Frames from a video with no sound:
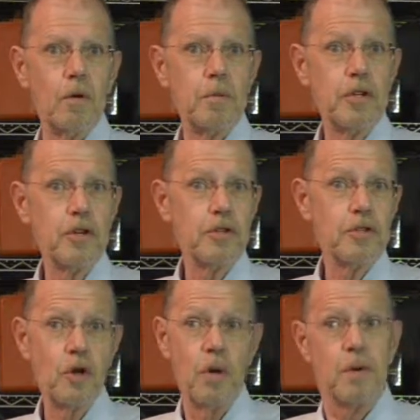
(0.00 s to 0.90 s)
because
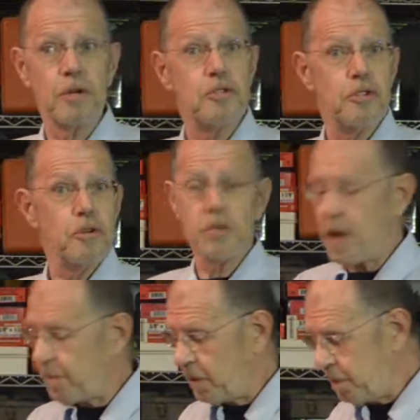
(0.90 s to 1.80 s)
they're almost two
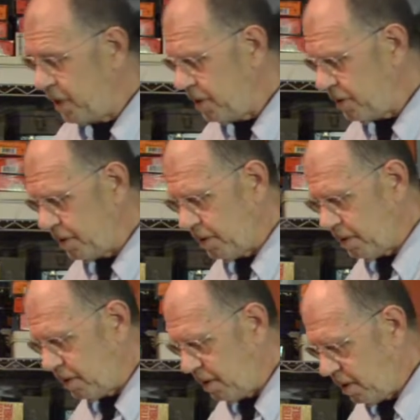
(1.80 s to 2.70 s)
separate
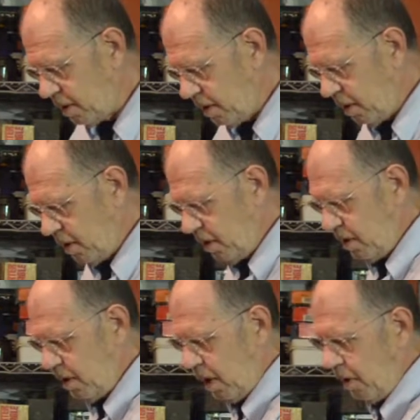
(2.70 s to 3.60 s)
pieces.
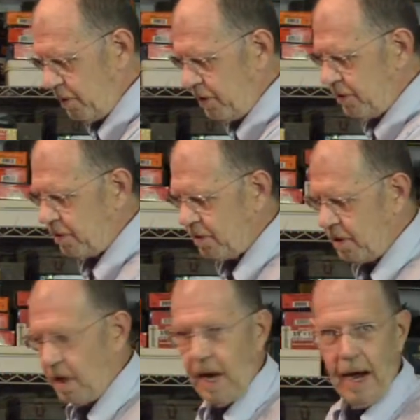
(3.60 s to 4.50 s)
These are,
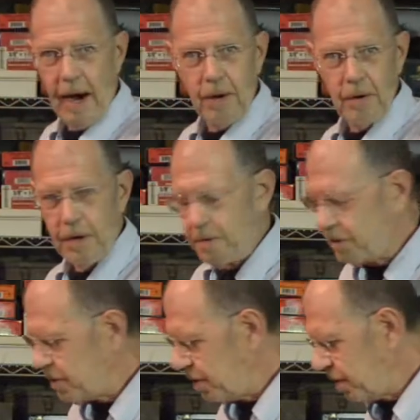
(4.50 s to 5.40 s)

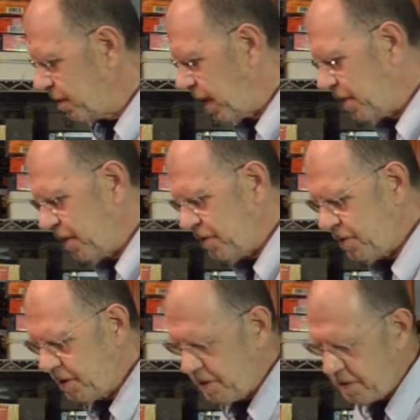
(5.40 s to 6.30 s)
arrows, and
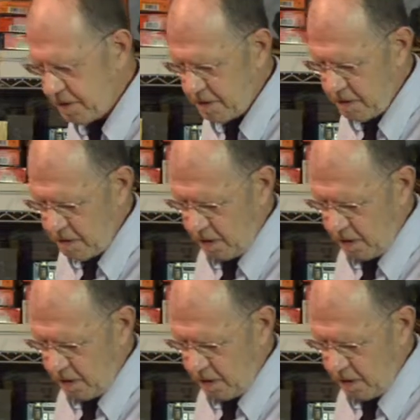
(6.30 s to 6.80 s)
this is,